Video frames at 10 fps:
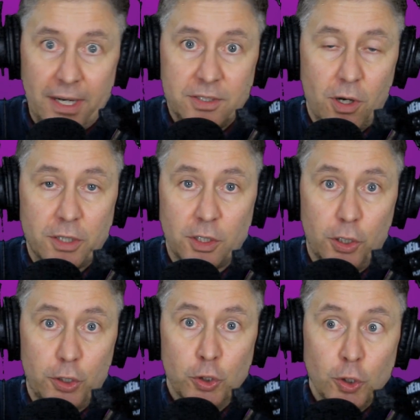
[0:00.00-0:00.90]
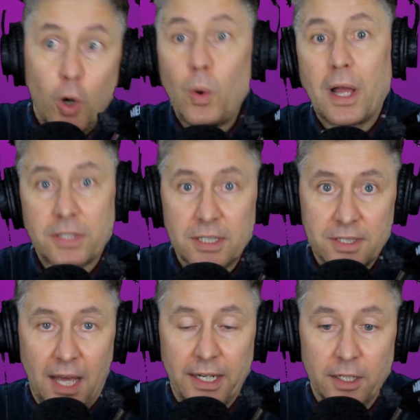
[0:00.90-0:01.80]
I started to learn who else has
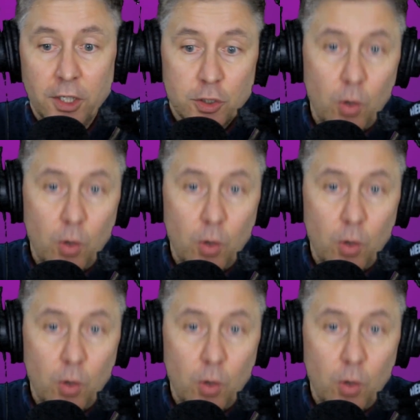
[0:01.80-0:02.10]
done it.